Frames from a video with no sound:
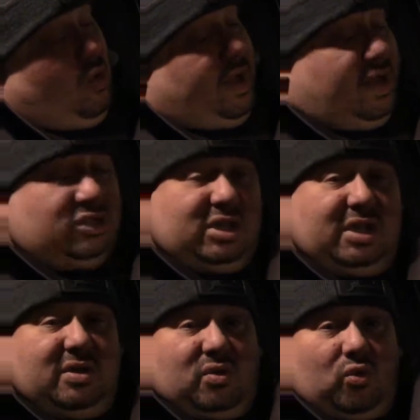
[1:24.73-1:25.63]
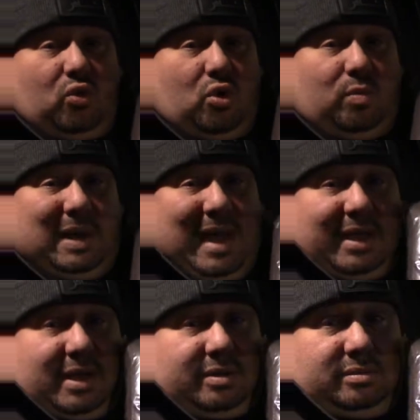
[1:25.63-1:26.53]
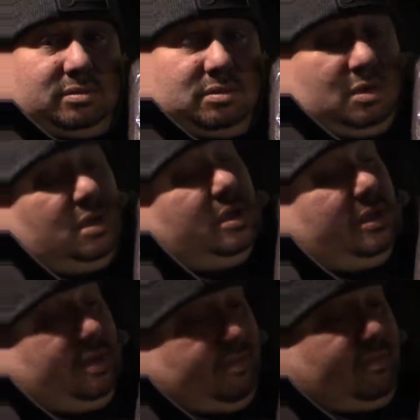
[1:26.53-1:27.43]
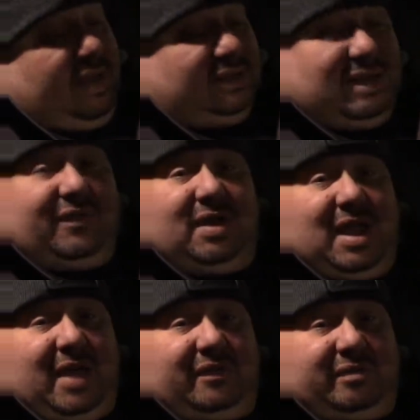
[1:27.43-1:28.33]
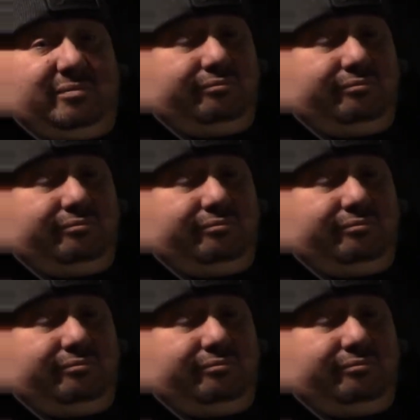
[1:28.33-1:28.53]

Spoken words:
itchy wool blanket may save your life.